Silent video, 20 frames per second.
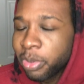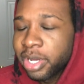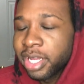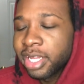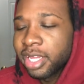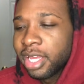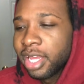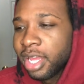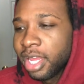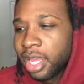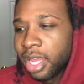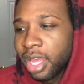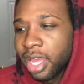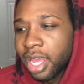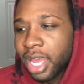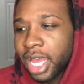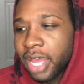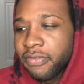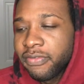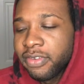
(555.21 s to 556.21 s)
But
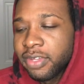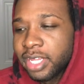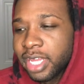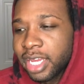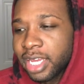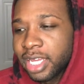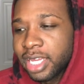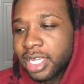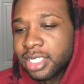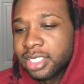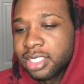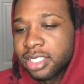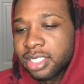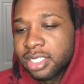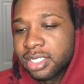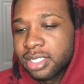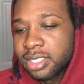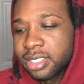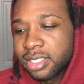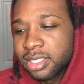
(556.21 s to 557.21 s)
I feel like it's
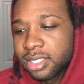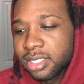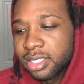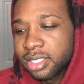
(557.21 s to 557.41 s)
just,